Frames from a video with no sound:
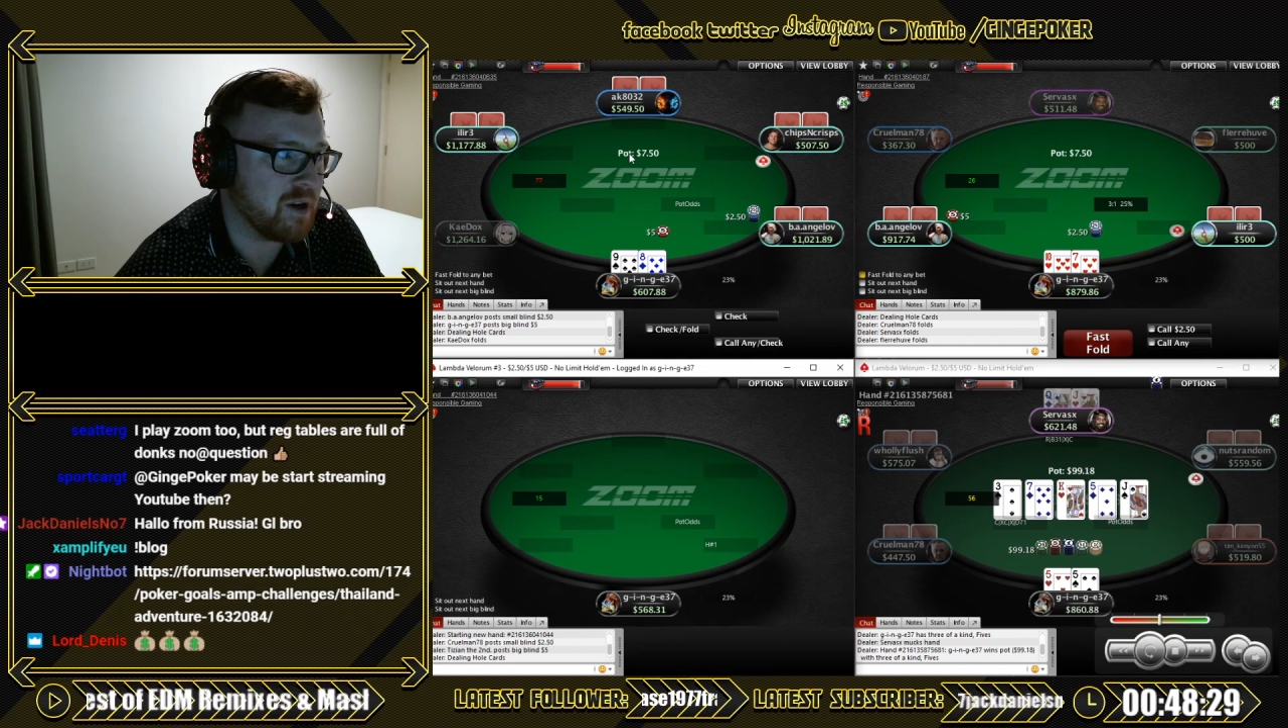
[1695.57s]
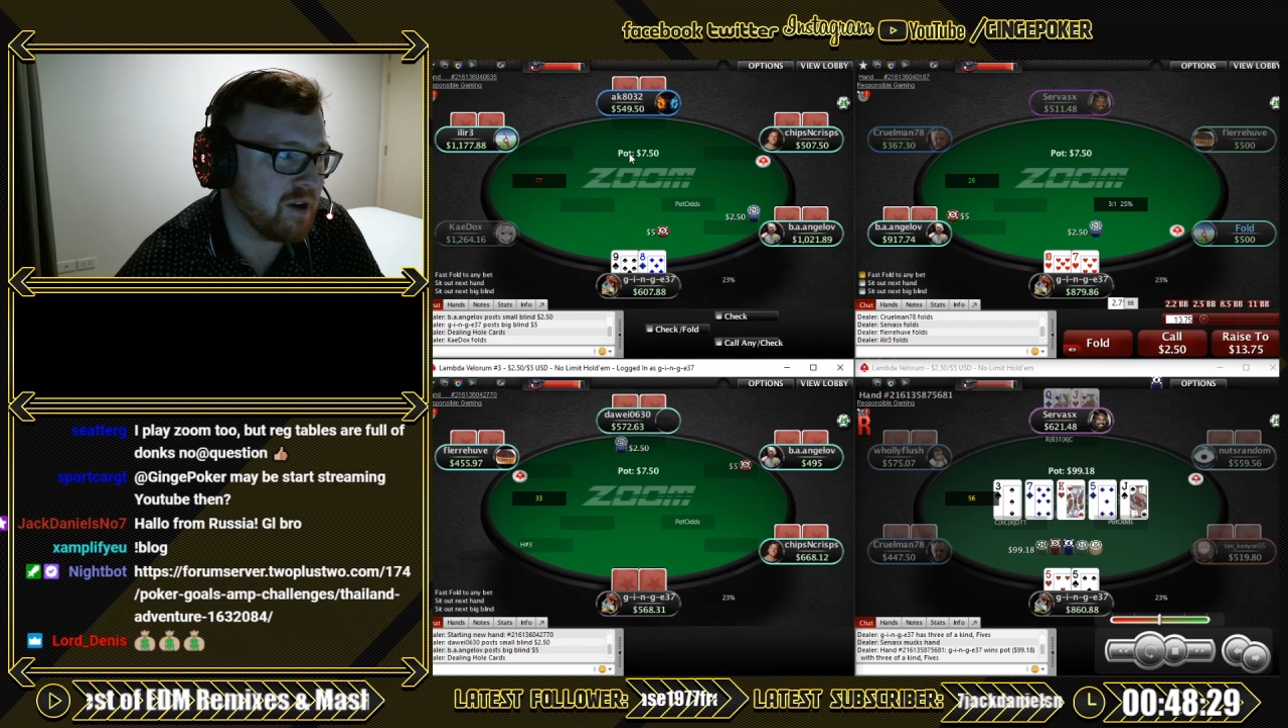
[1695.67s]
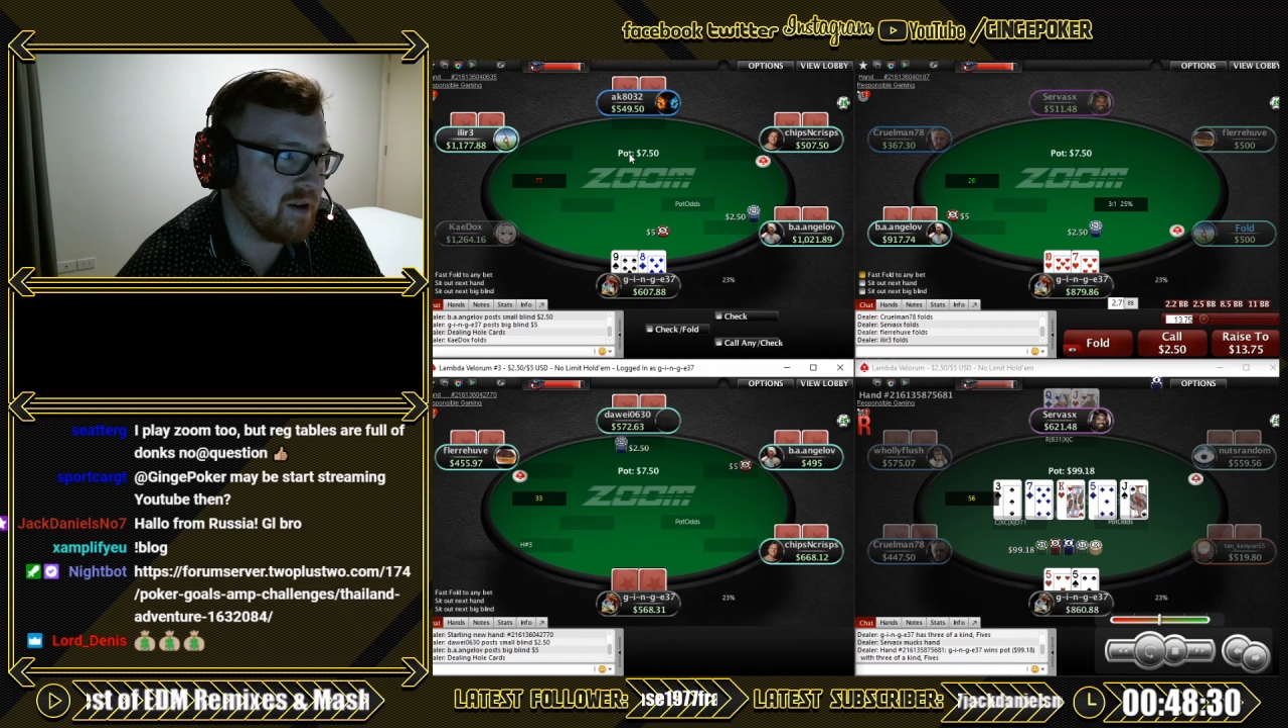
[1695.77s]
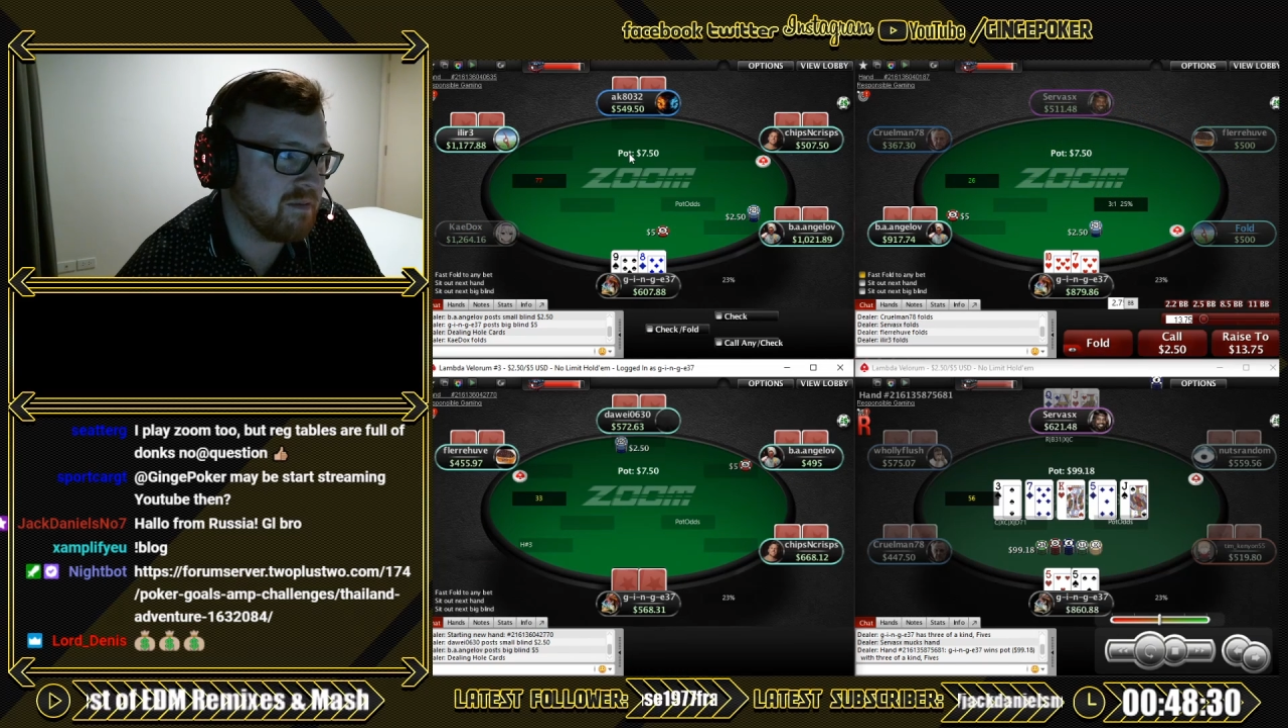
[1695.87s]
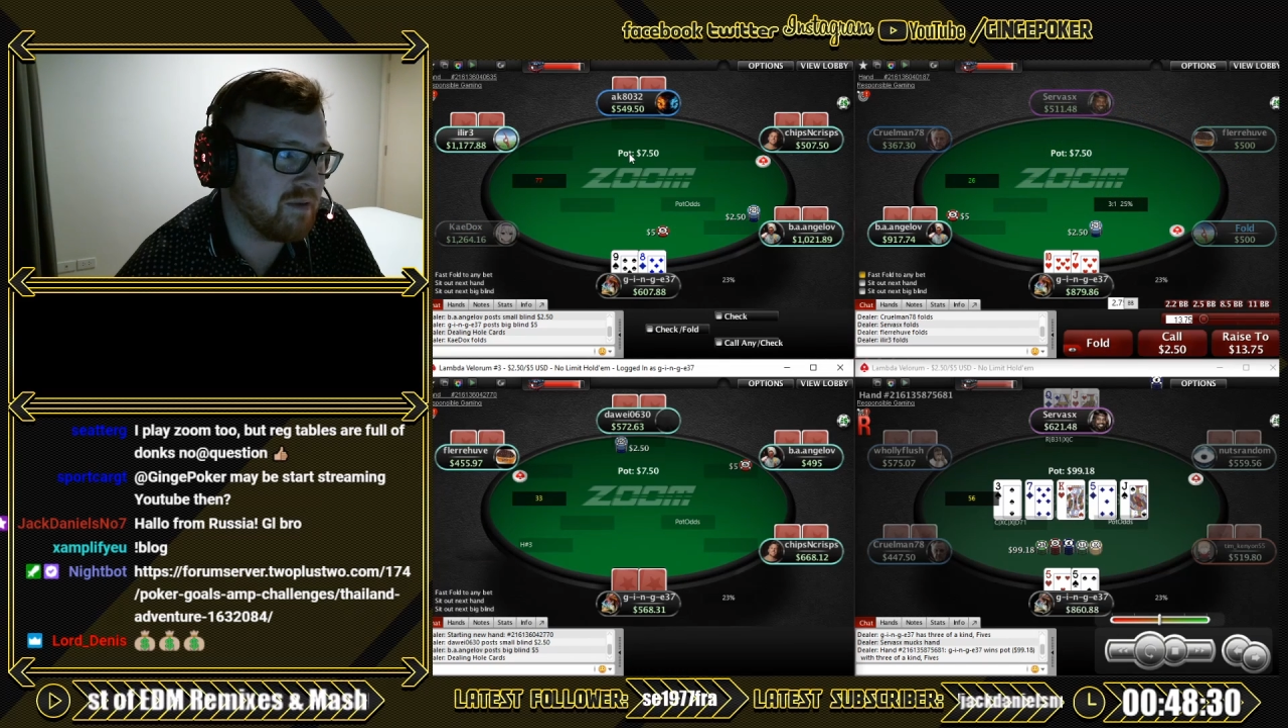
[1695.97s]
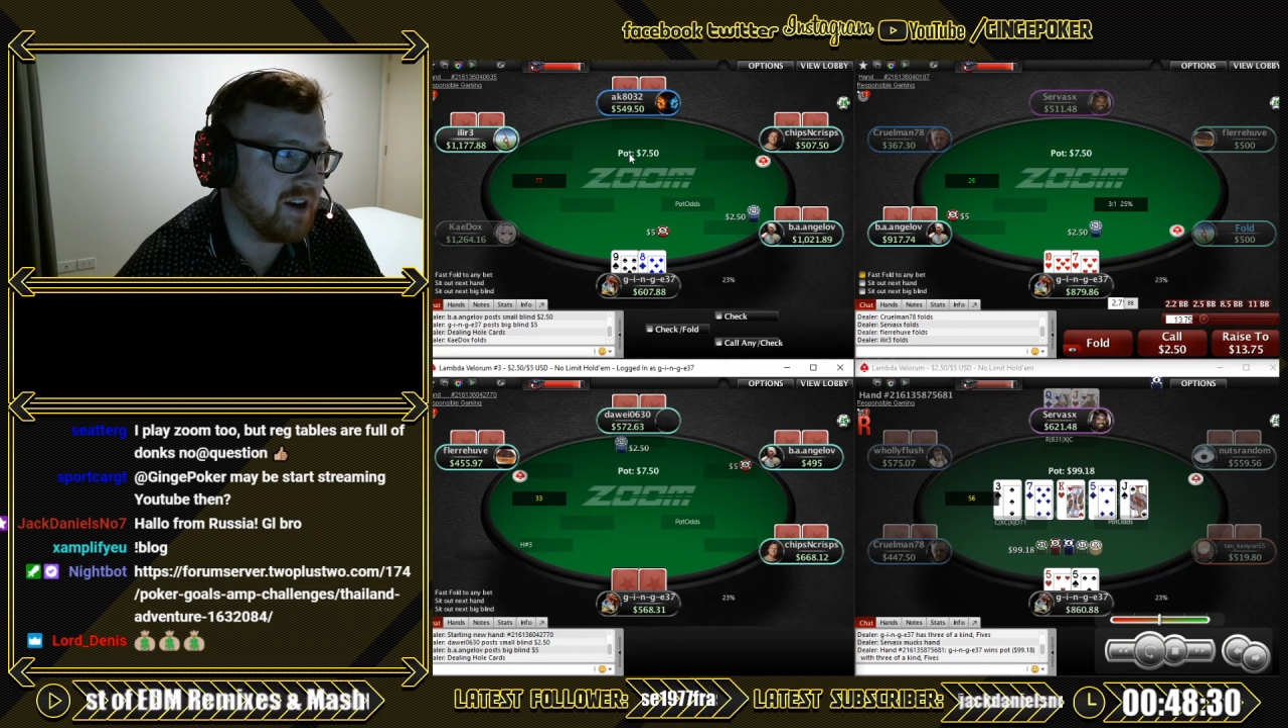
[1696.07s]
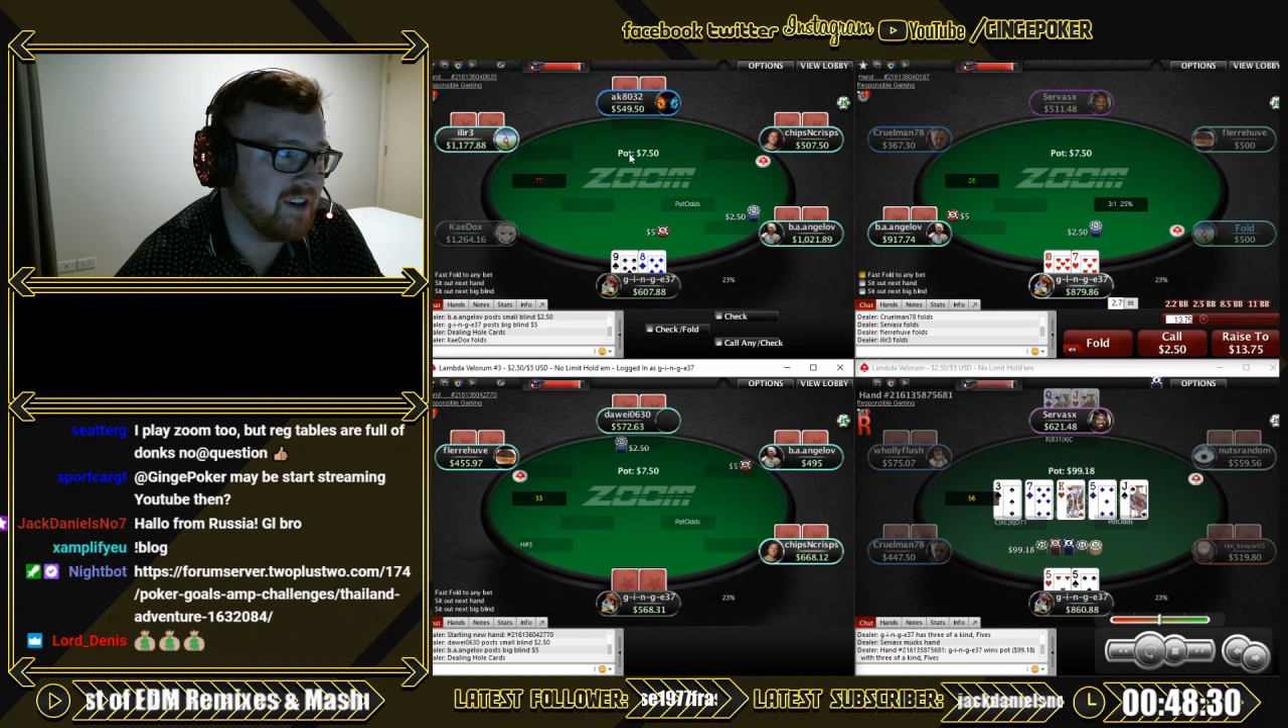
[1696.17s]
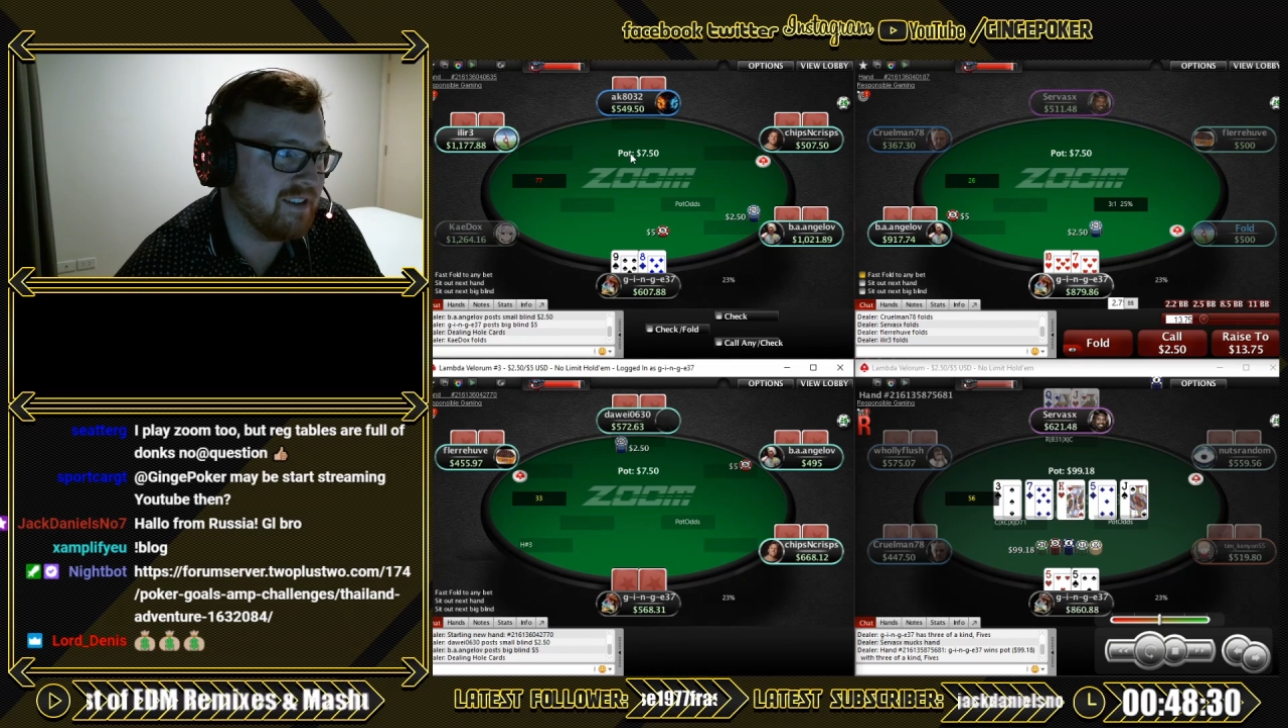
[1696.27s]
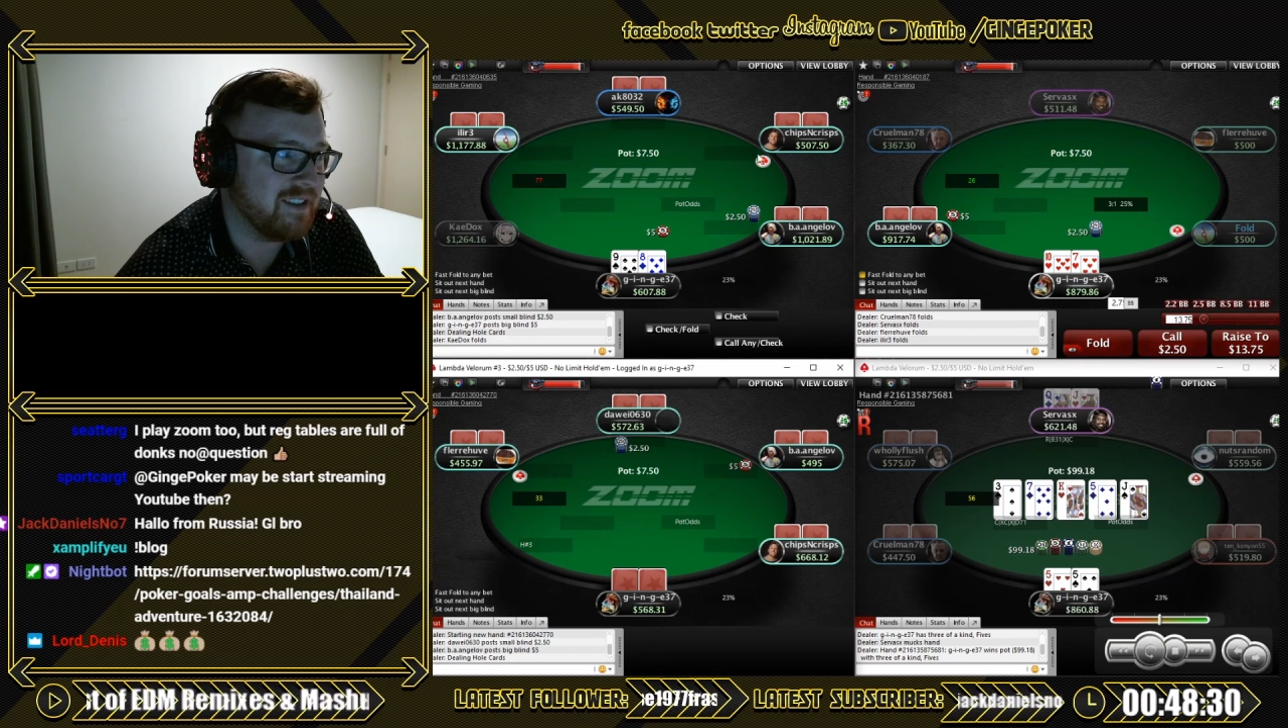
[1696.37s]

going, Brandon,